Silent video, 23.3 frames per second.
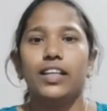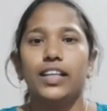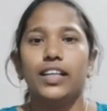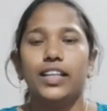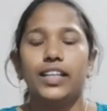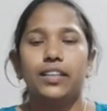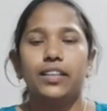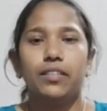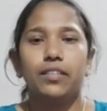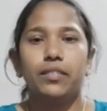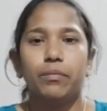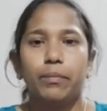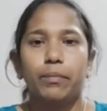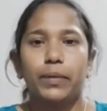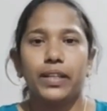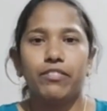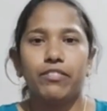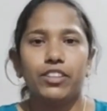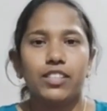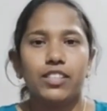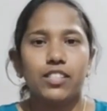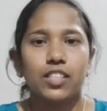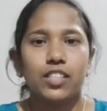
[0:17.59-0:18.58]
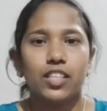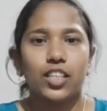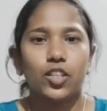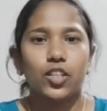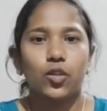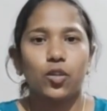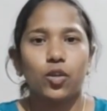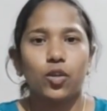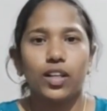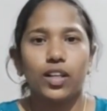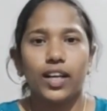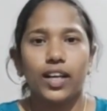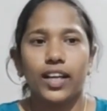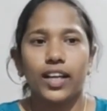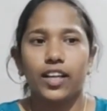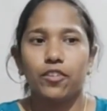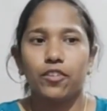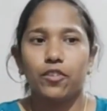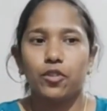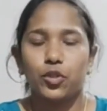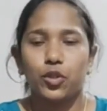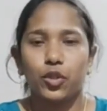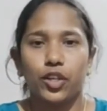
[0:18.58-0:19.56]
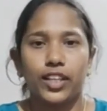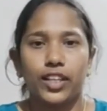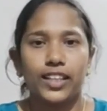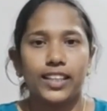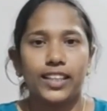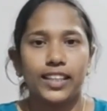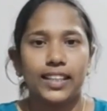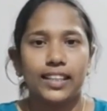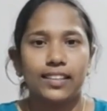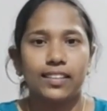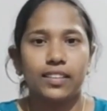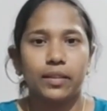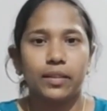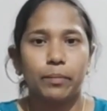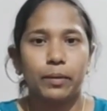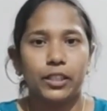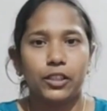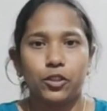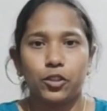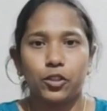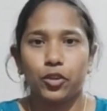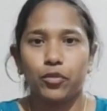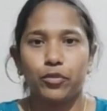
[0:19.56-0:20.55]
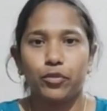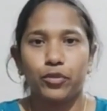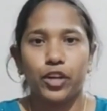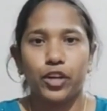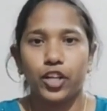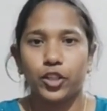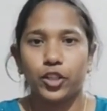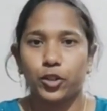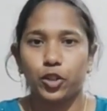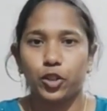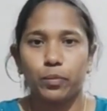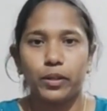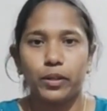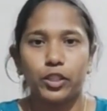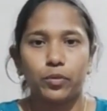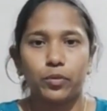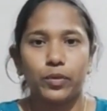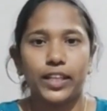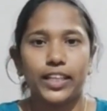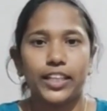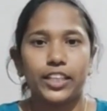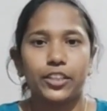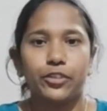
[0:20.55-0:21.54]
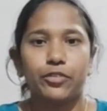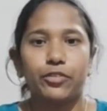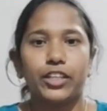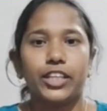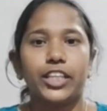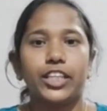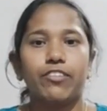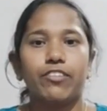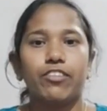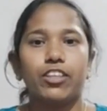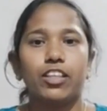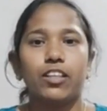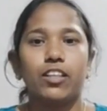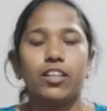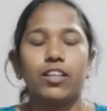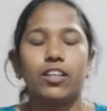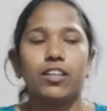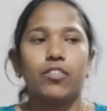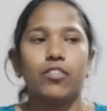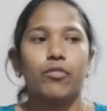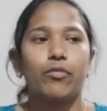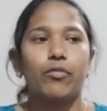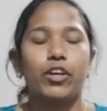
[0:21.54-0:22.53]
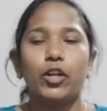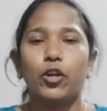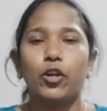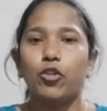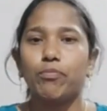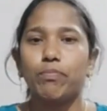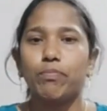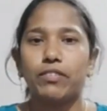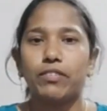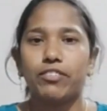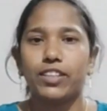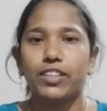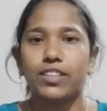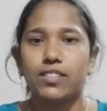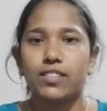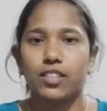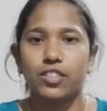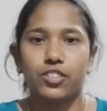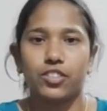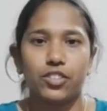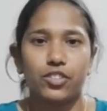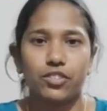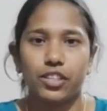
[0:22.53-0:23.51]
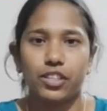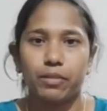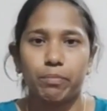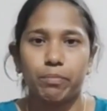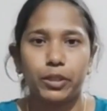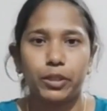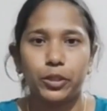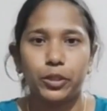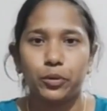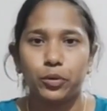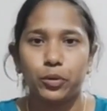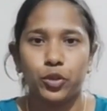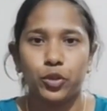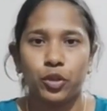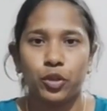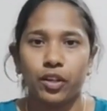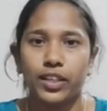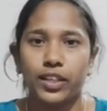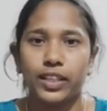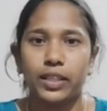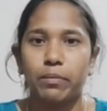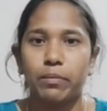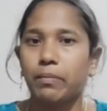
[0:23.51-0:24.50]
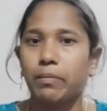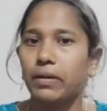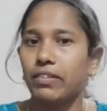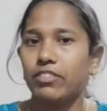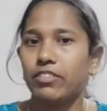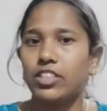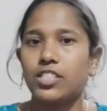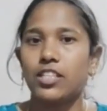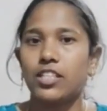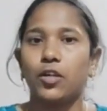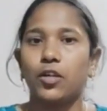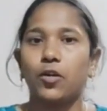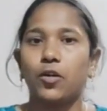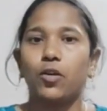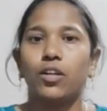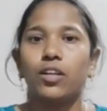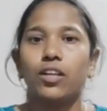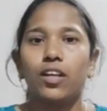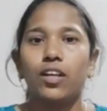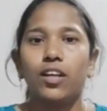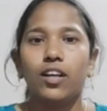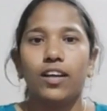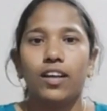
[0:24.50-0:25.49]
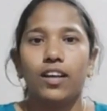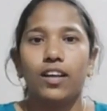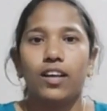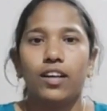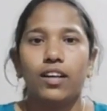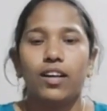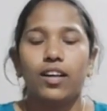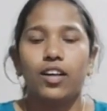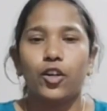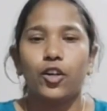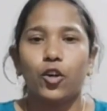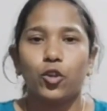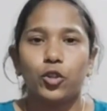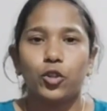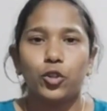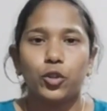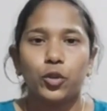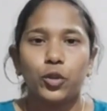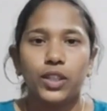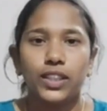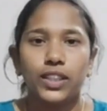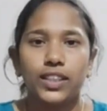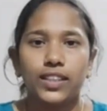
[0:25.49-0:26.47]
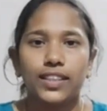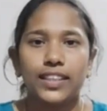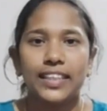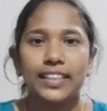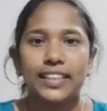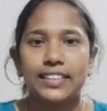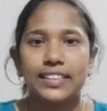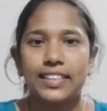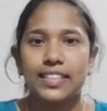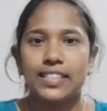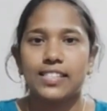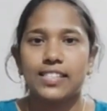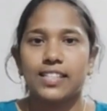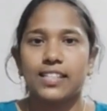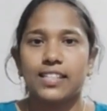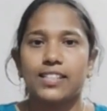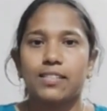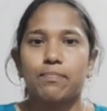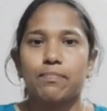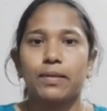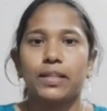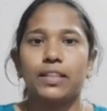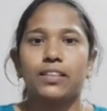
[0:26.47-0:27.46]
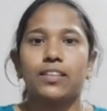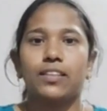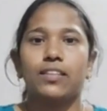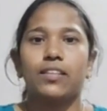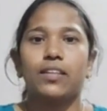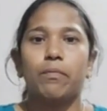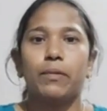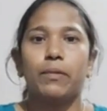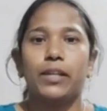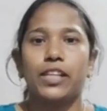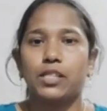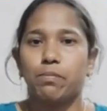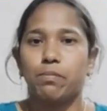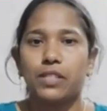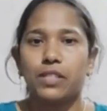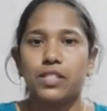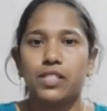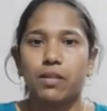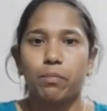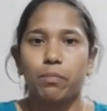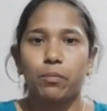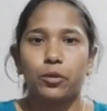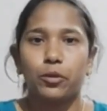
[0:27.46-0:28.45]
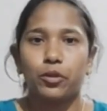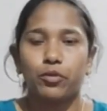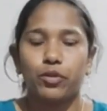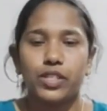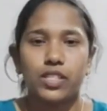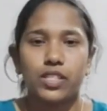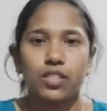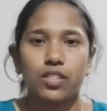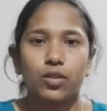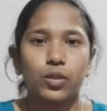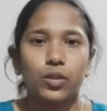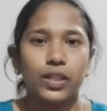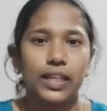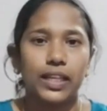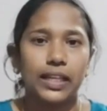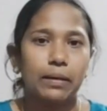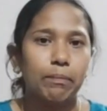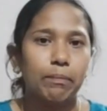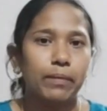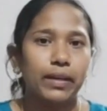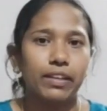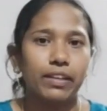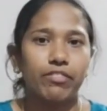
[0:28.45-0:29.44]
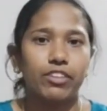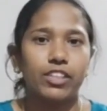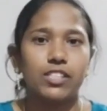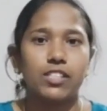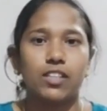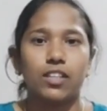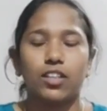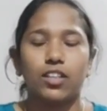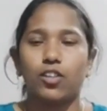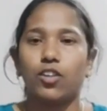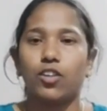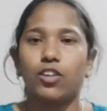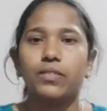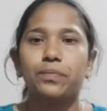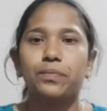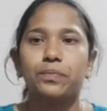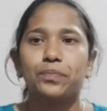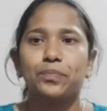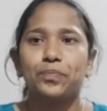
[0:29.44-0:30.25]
In Maven Silicon, I have joined in the month of October 2021. One of my friends suggested me to join Maven Silicon. Not only the teaching skills but the placement support was good in Maven Silicon.